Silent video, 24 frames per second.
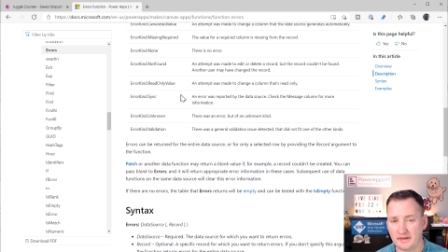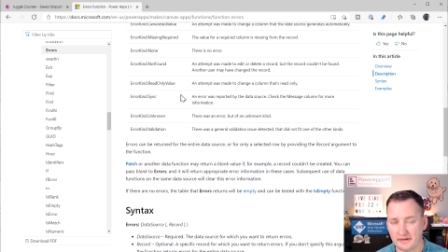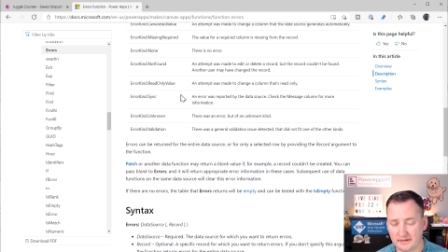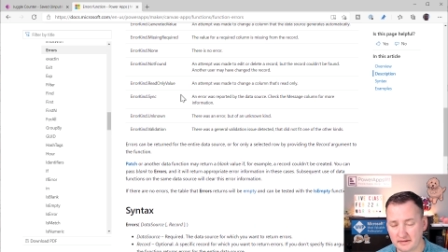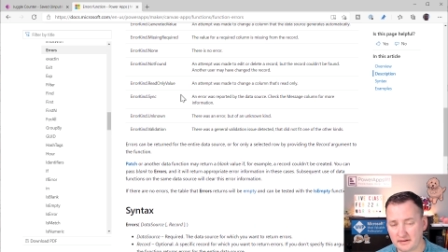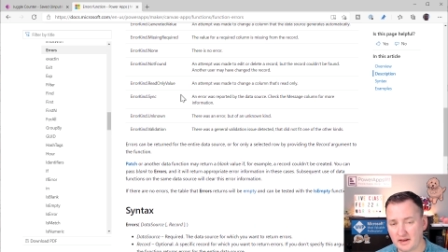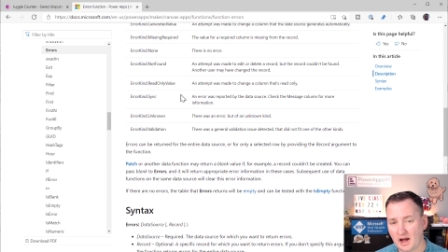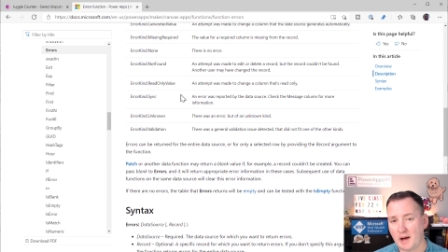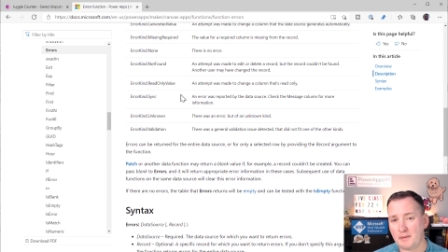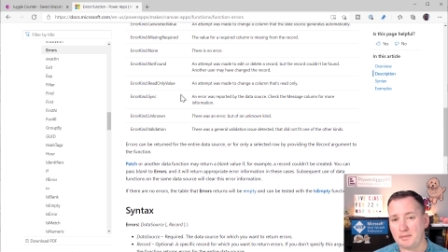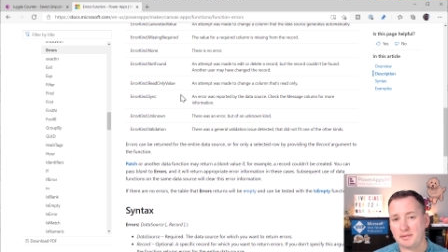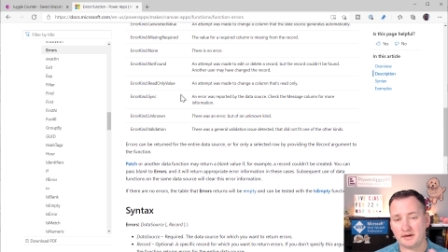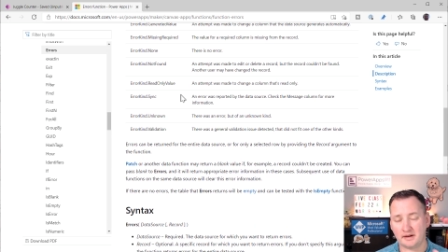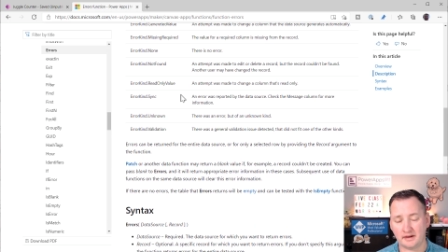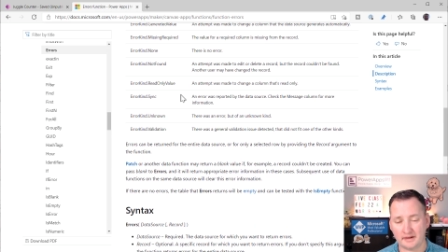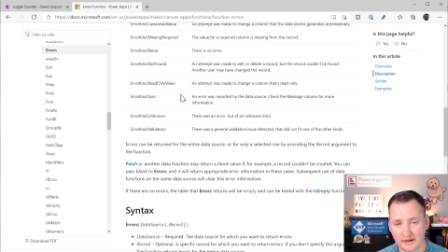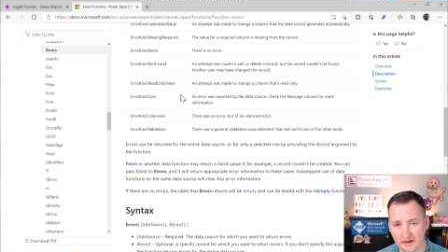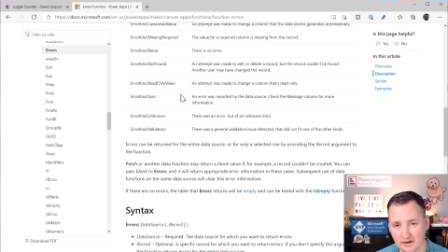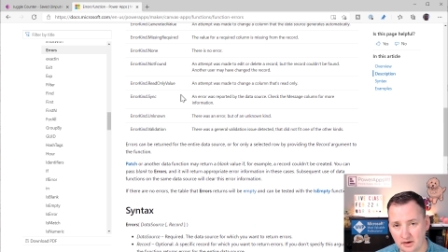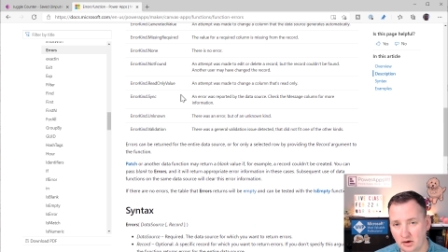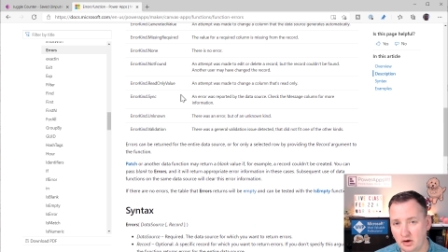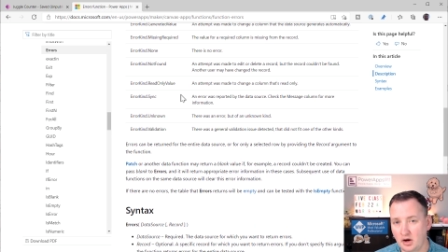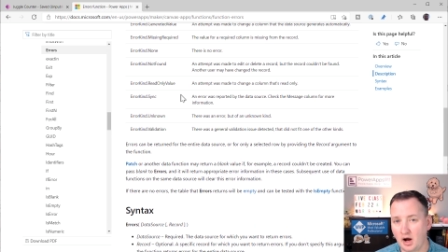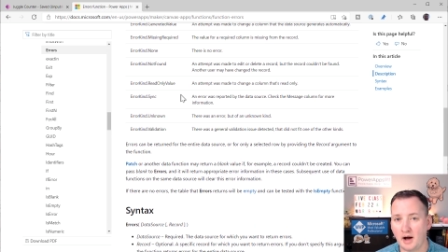This topic can
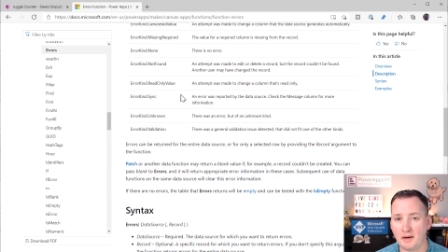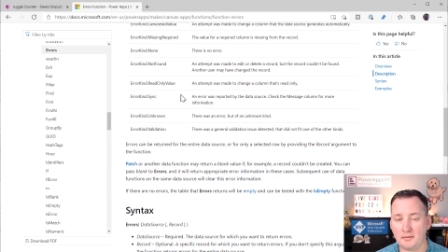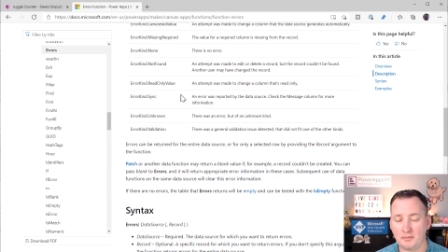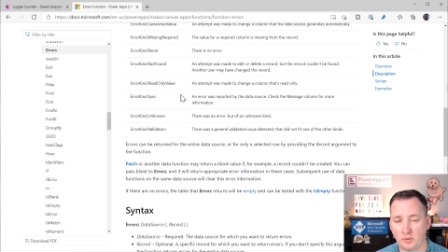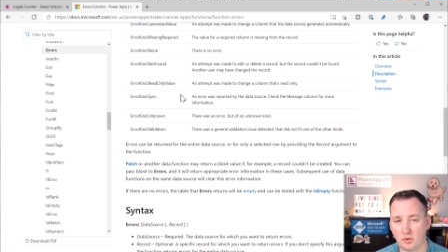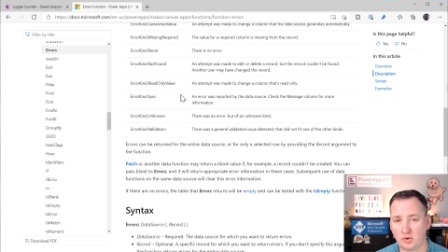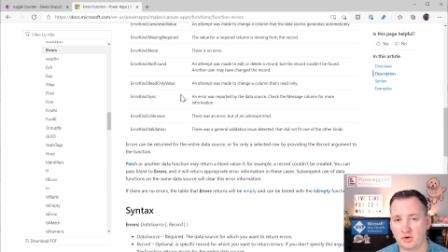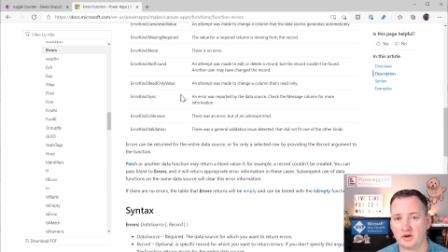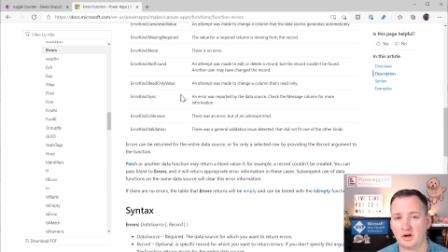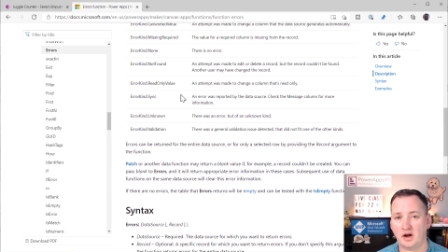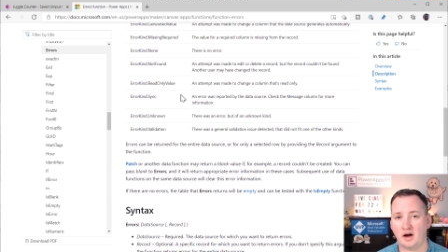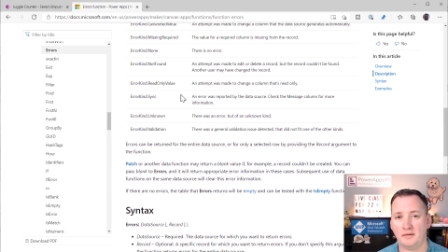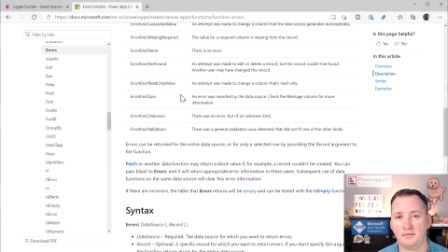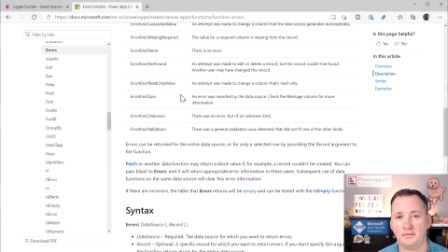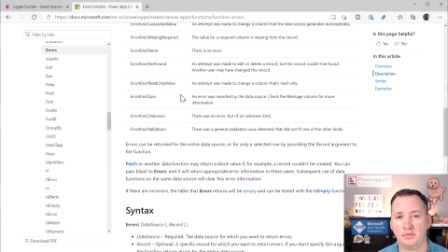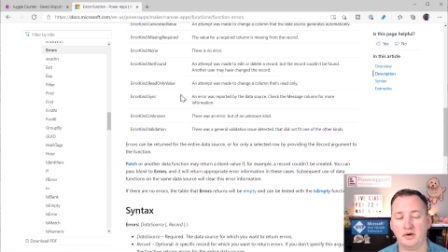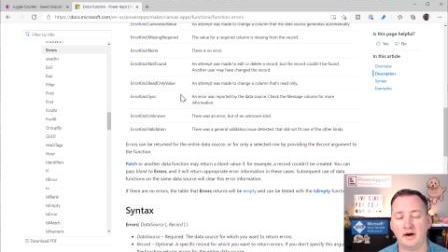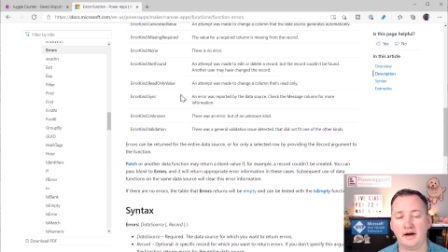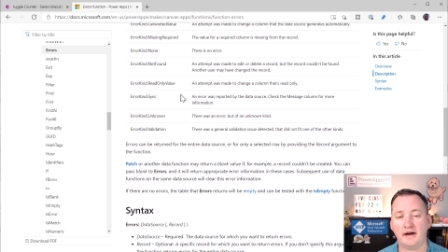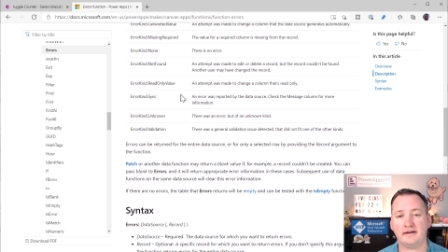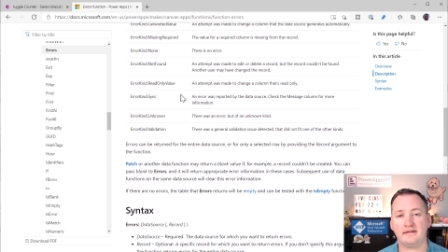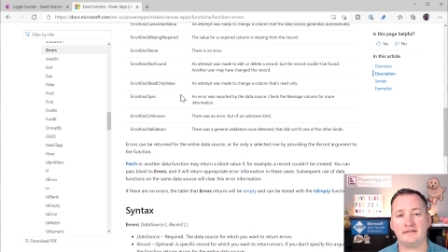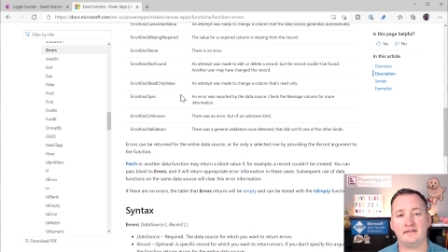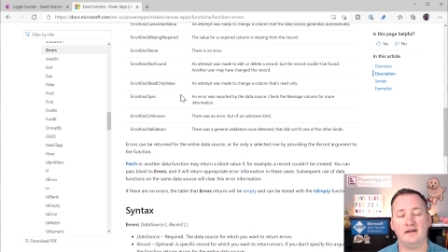get a lot more
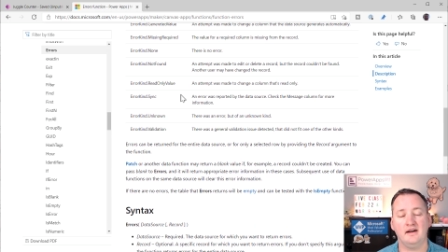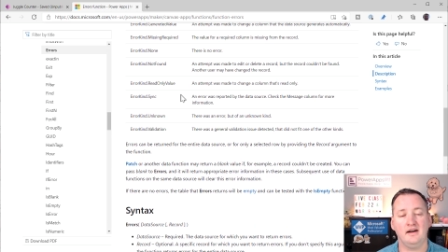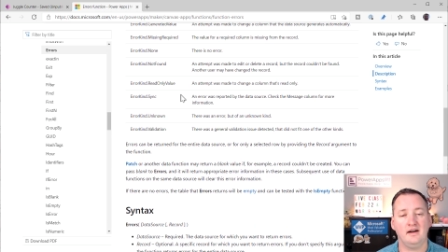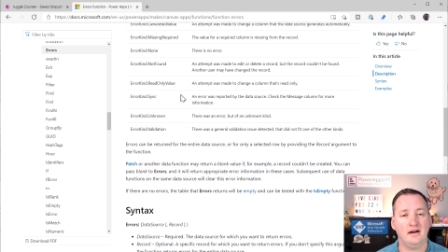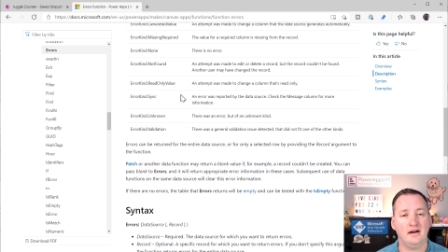complex,